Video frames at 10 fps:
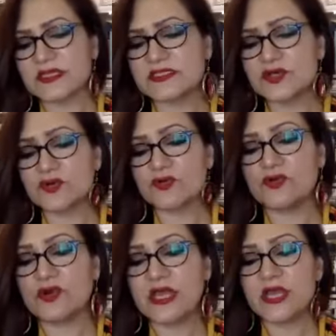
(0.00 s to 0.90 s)

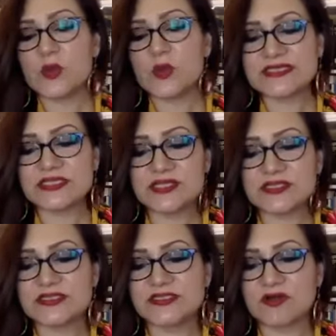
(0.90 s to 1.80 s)
So
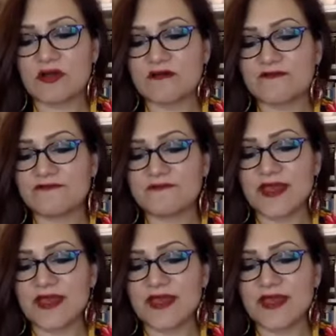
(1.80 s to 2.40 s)
questions of